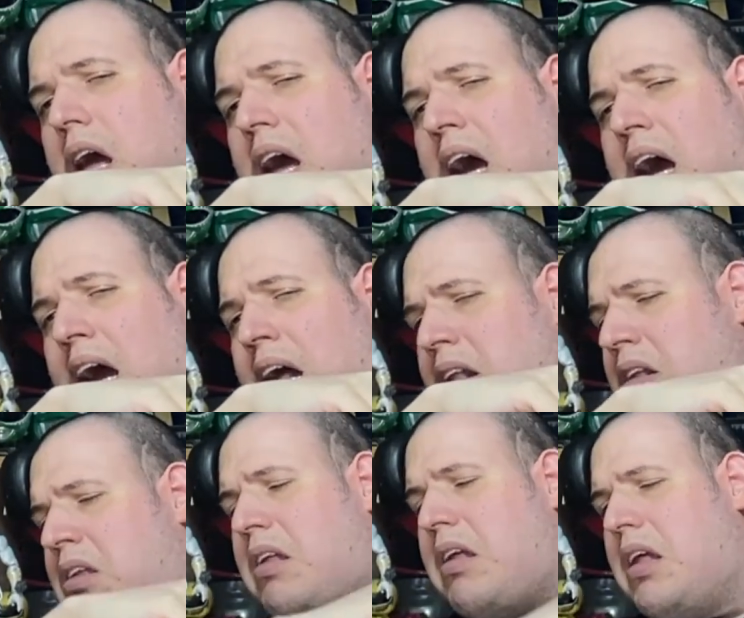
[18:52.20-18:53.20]

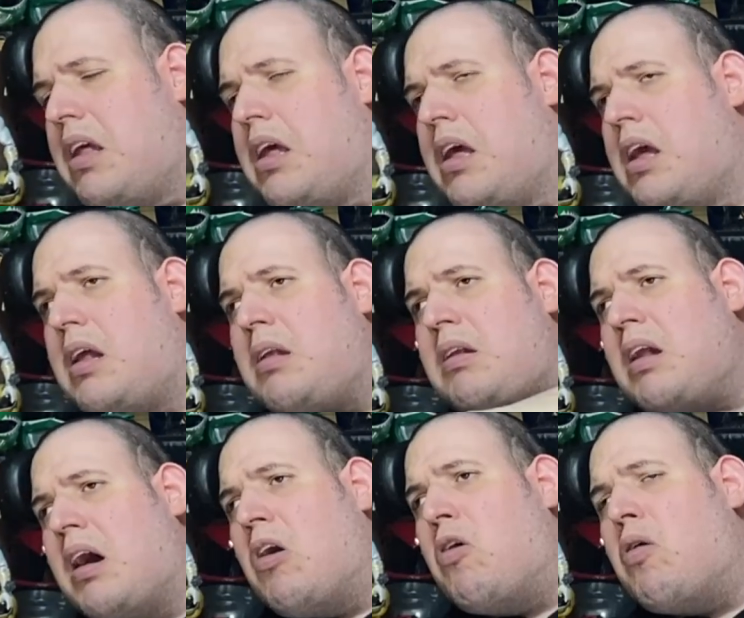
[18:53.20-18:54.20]
and
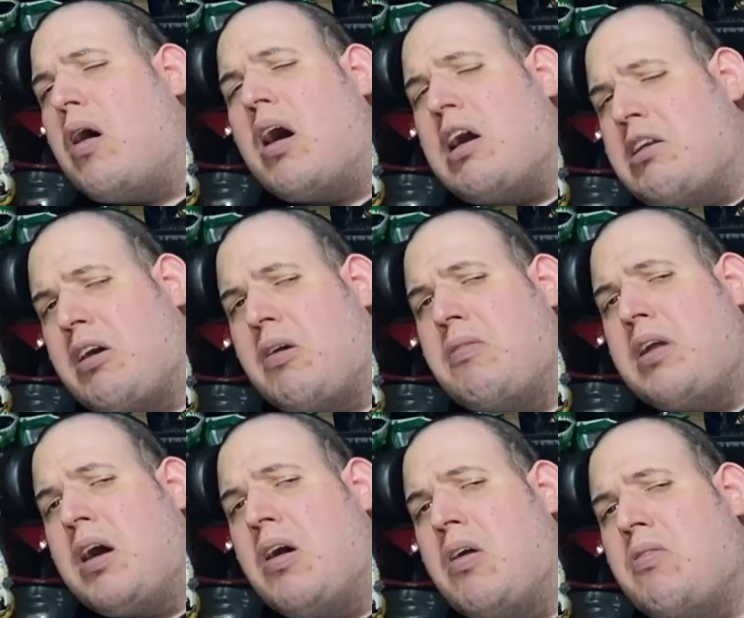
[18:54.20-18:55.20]
no, I don't
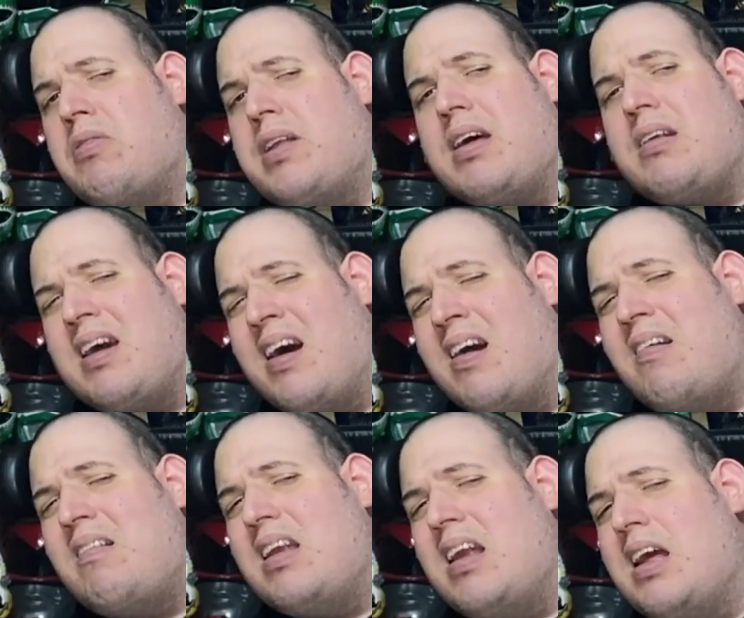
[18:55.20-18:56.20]
know, so
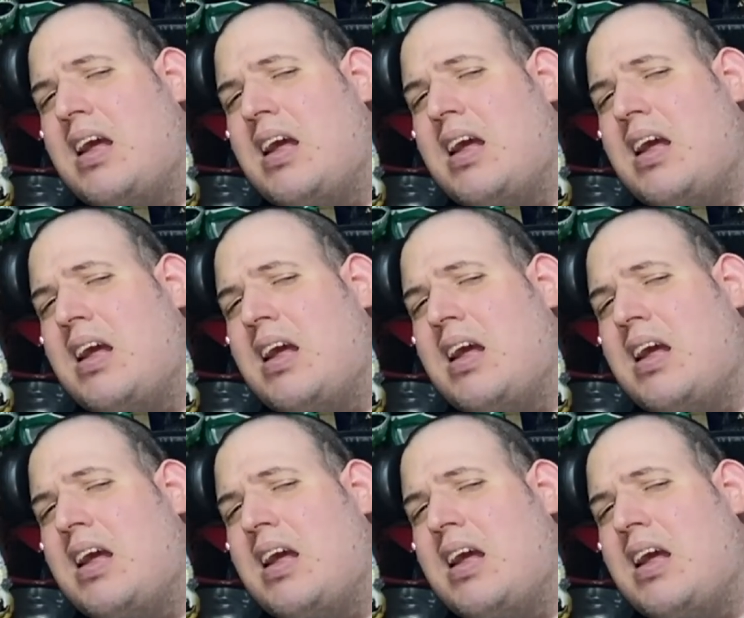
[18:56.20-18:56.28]
don't